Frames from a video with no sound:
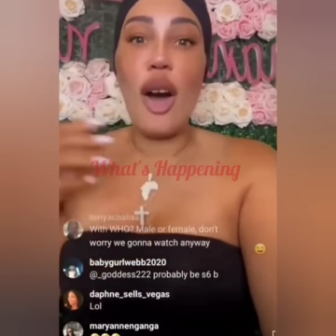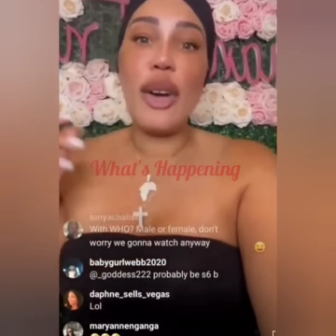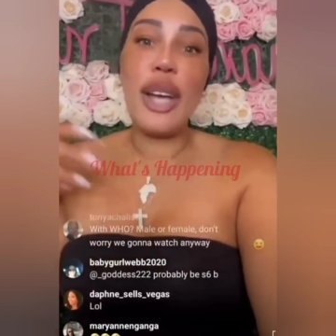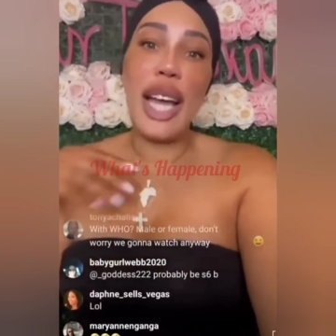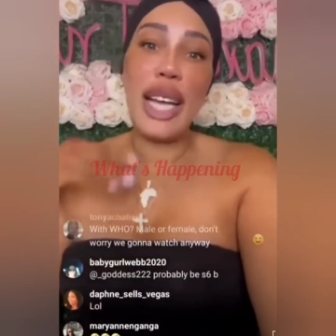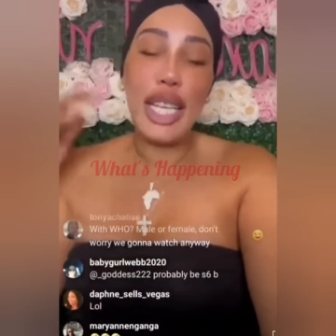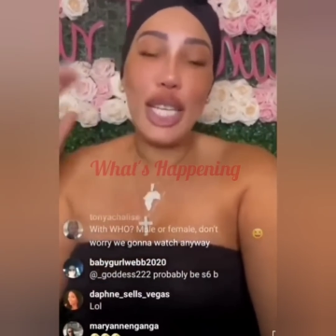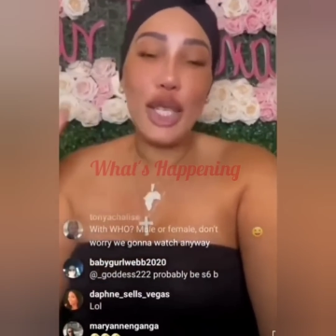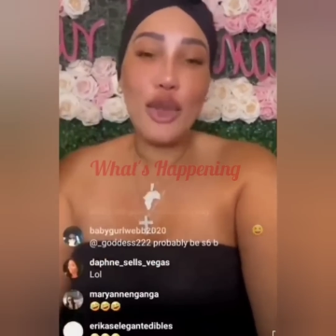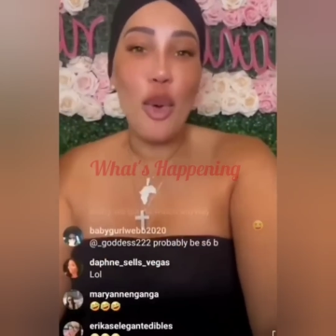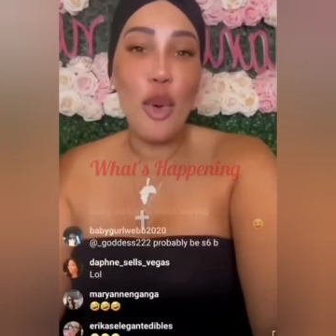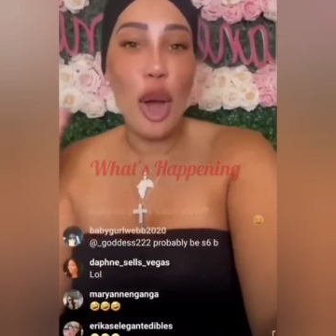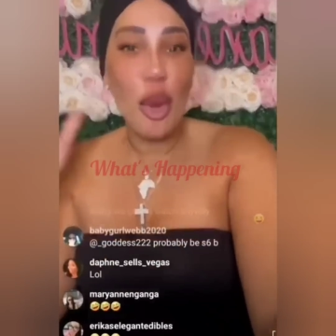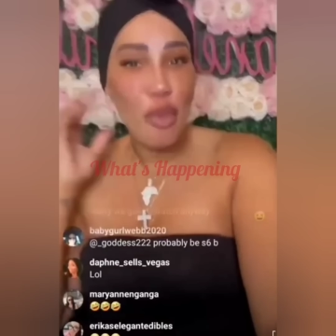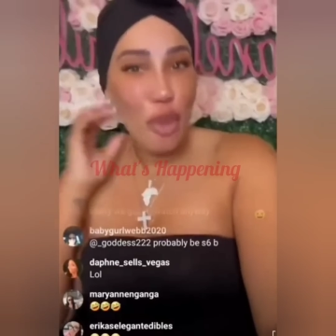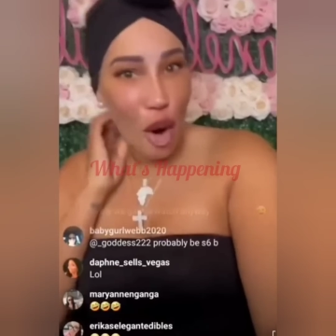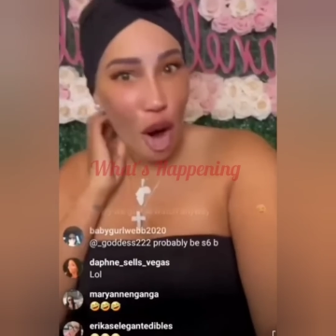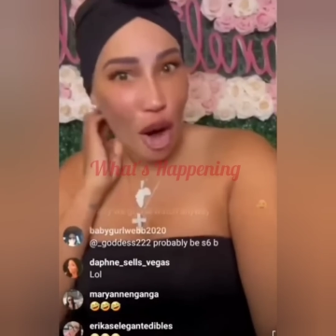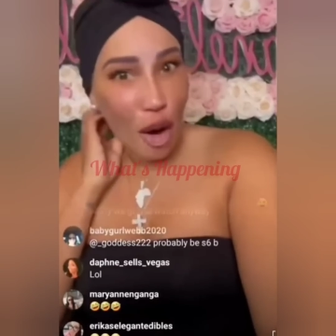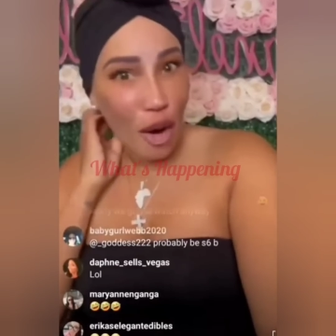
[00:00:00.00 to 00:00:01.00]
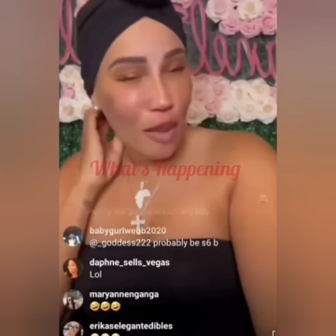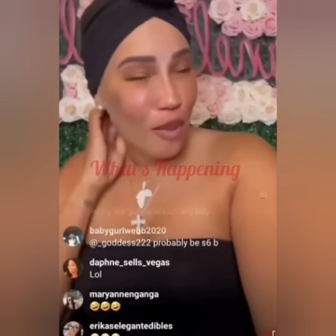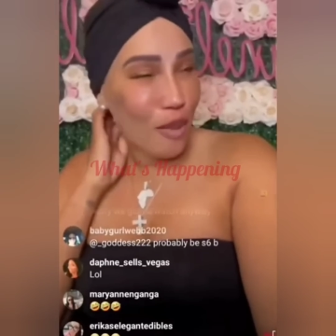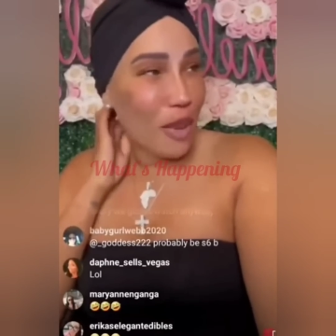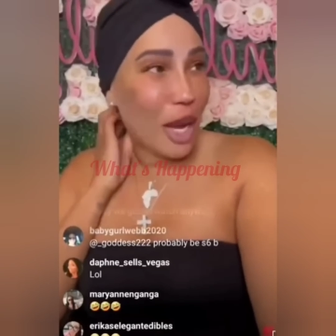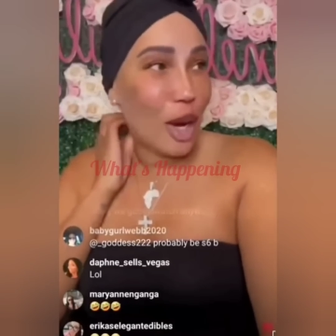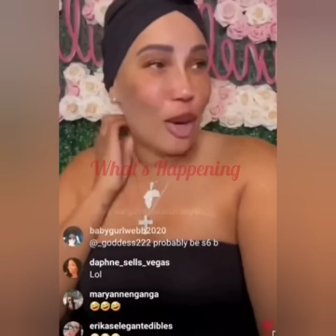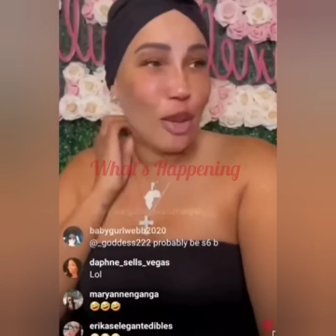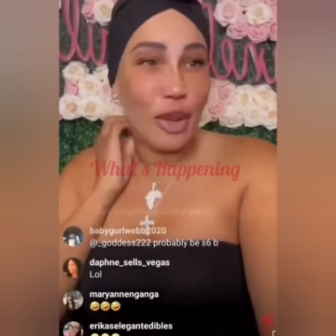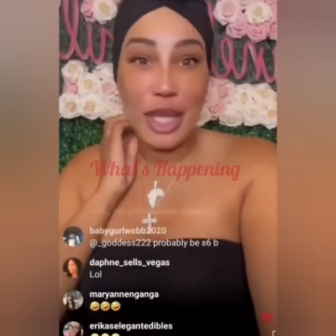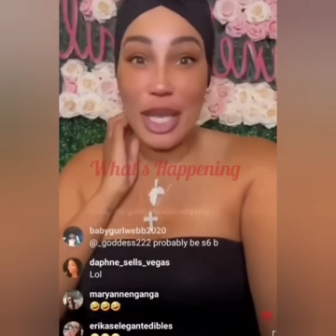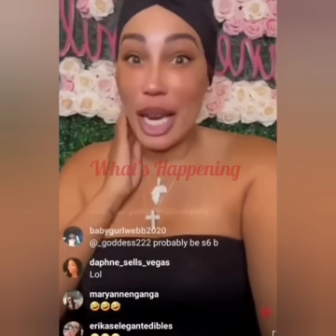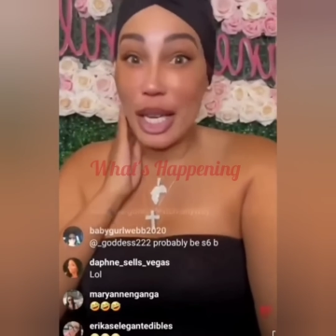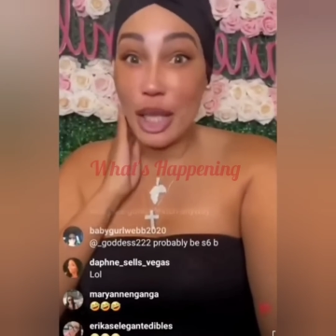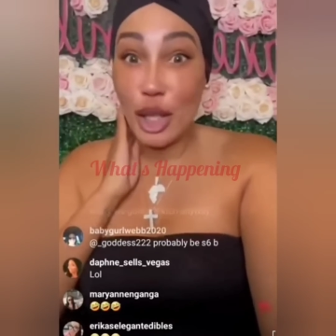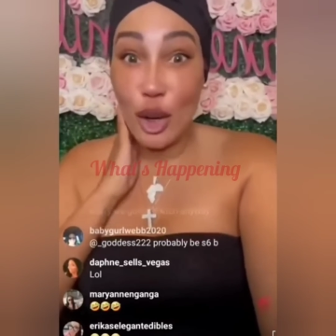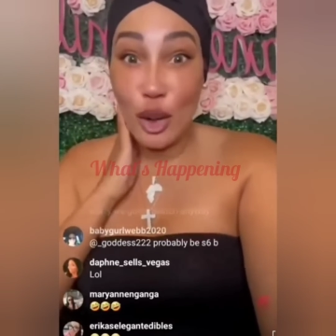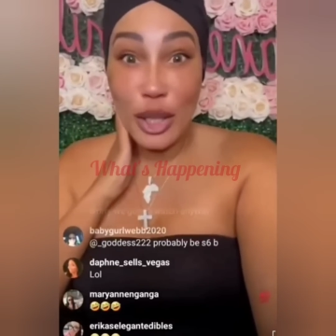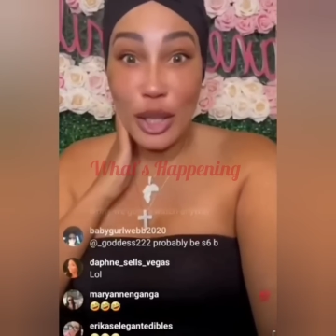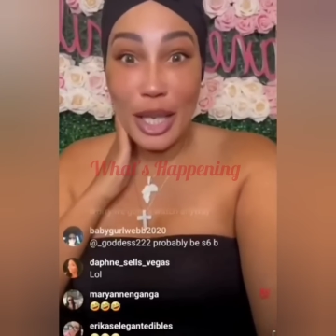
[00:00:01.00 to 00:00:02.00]
Okay, this one part. Mel was
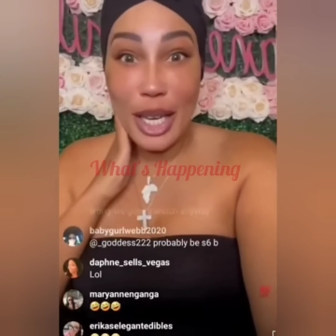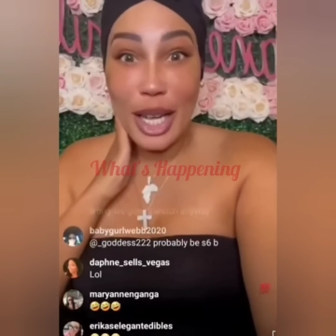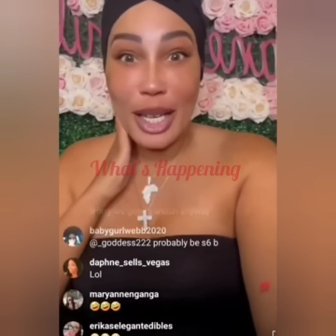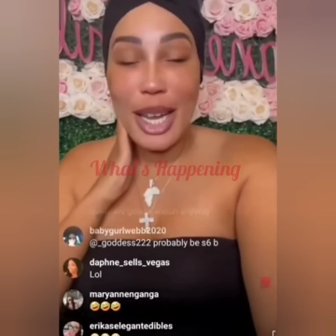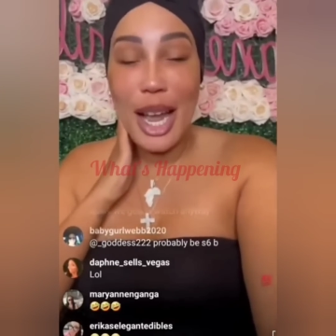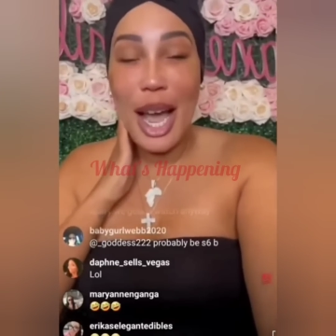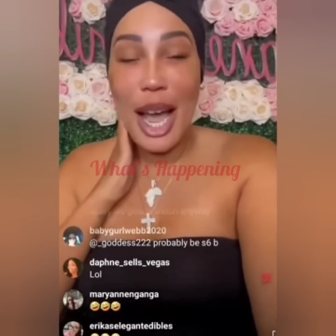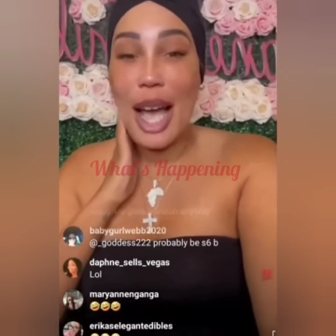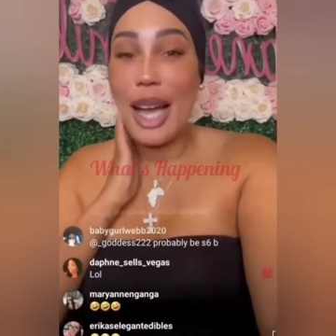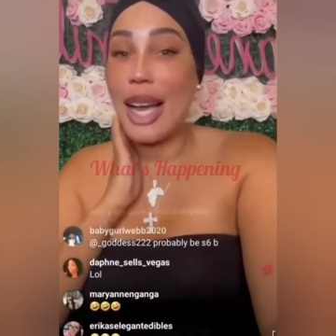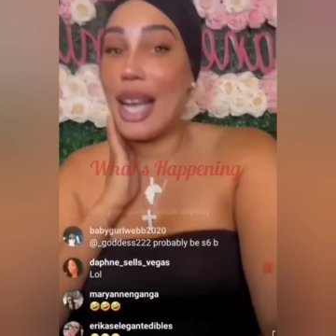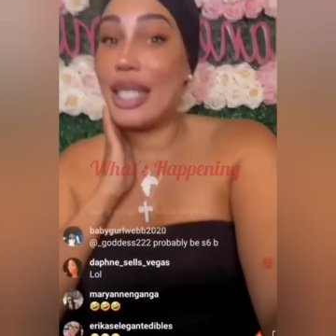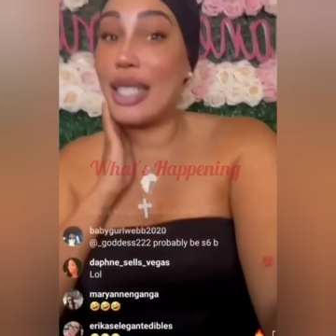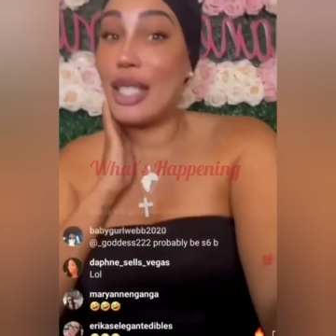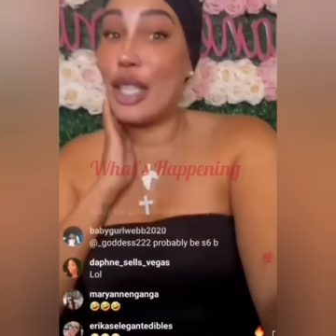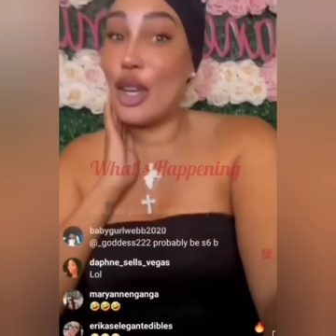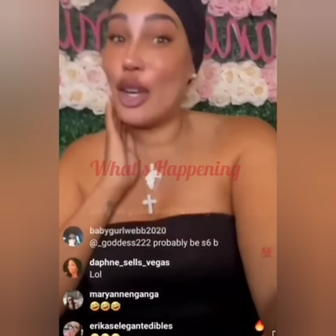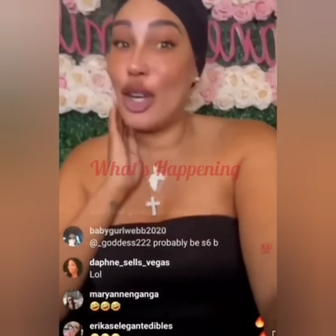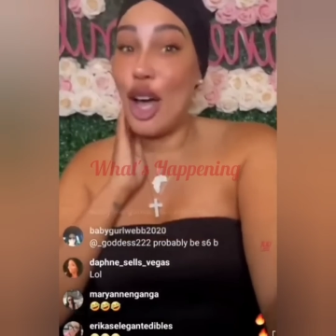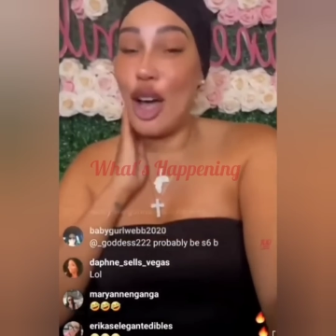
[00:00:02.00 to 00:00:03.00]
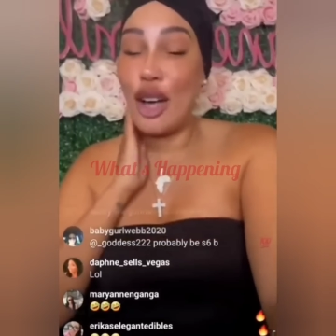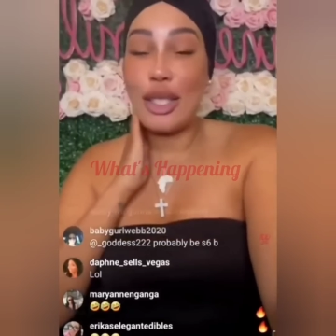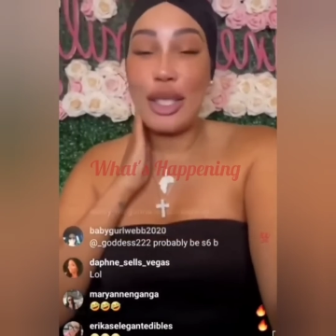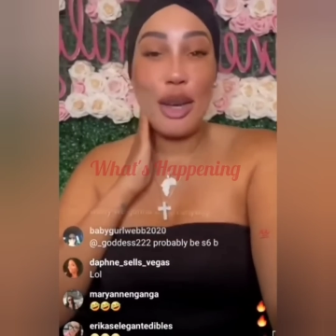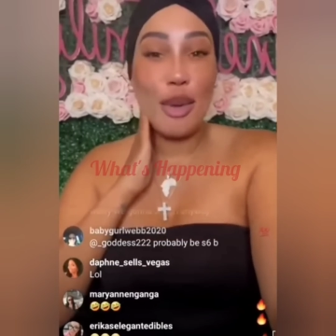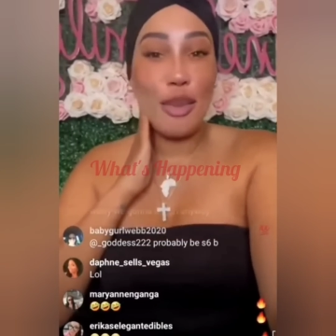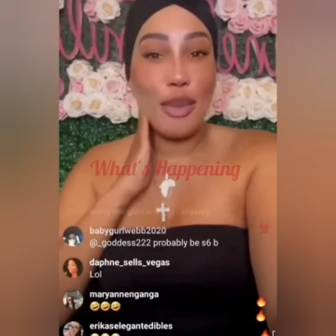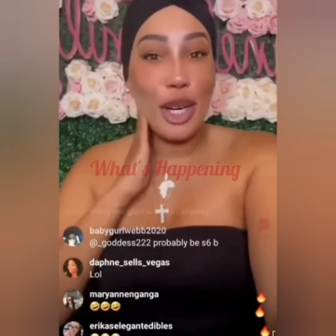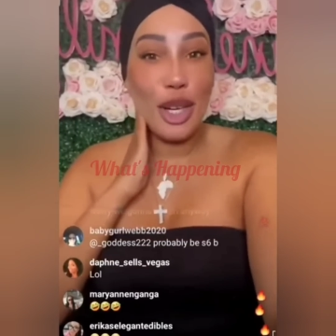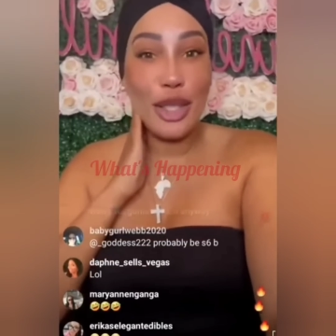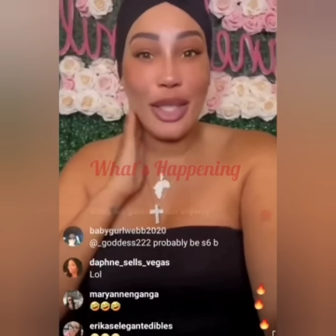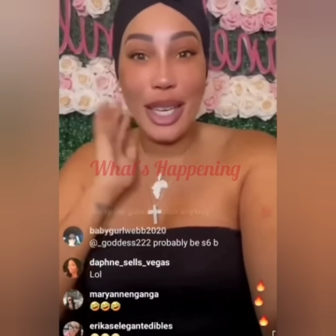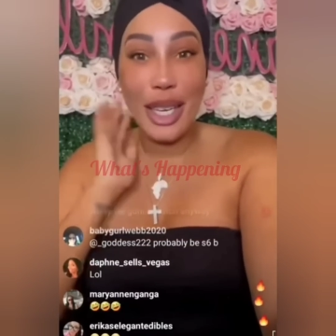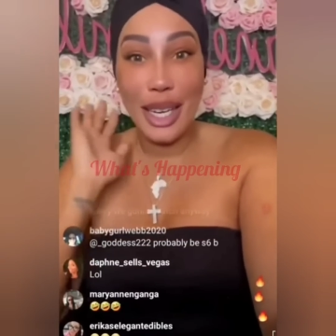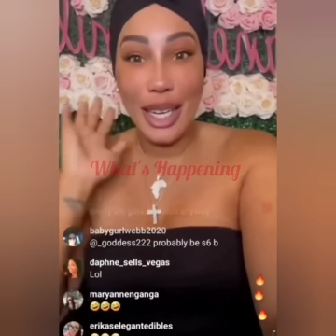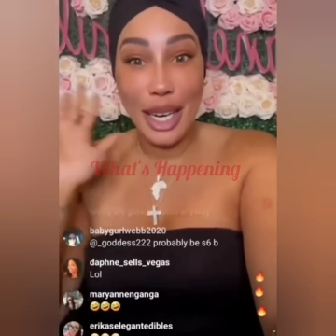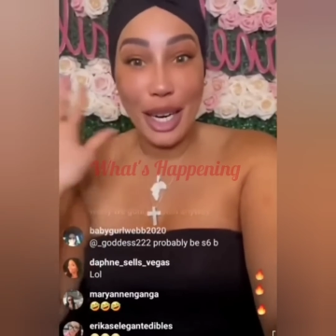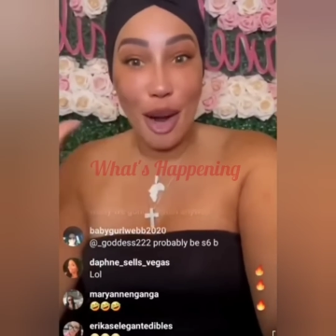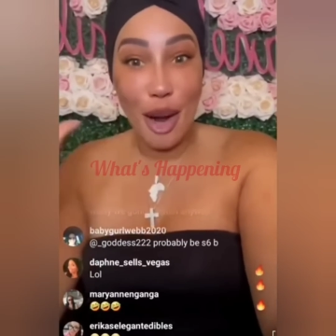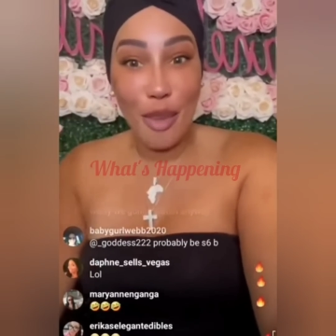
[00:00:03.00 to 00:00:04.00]
like, "Don't tell it. I gotta tell y'all something else,"
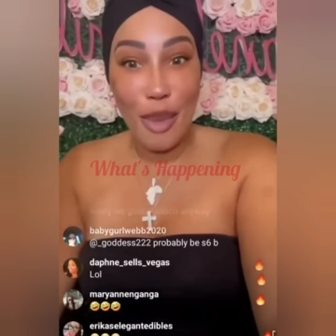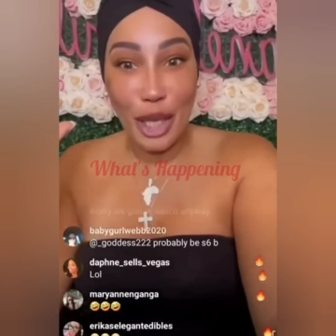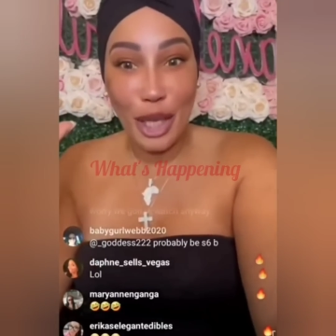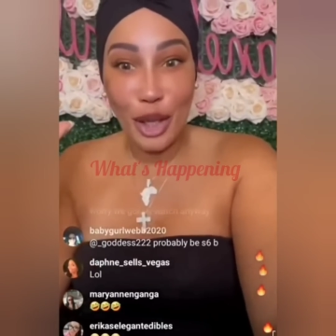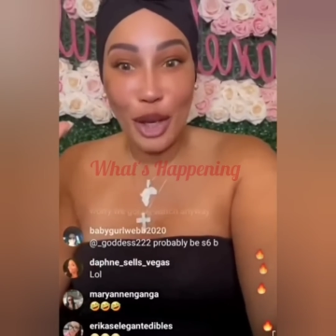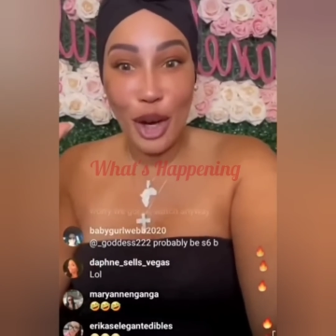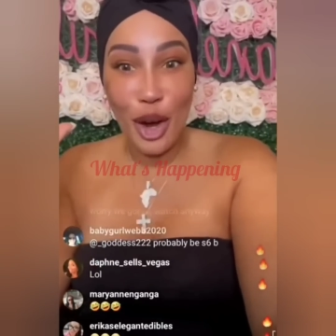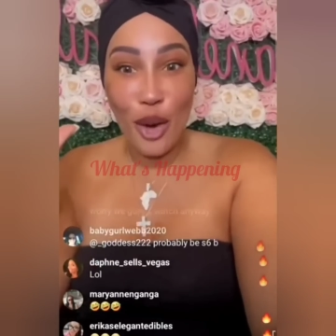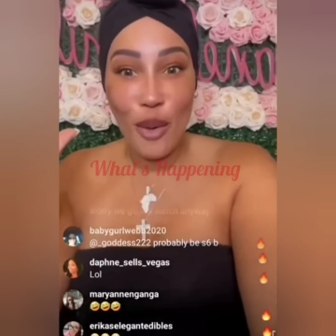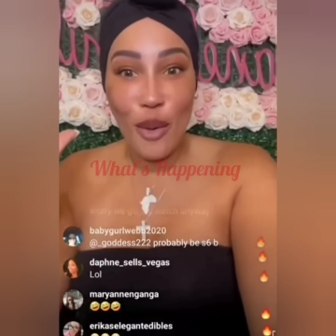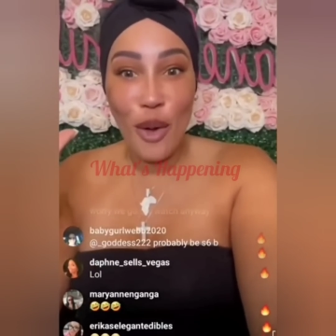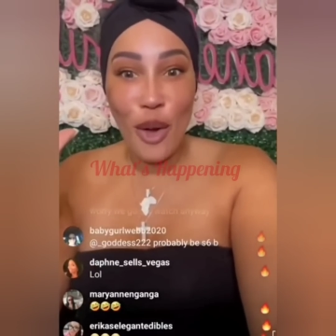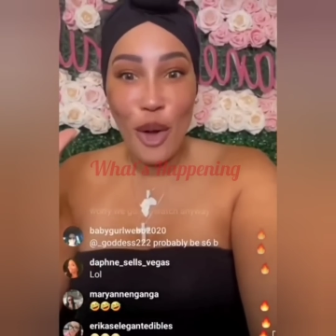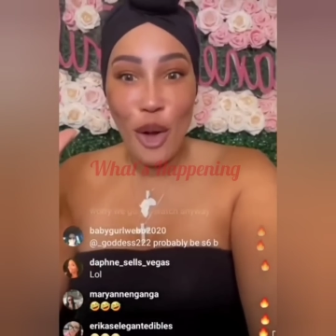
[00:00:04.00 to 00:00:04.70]
and then I'm about to go.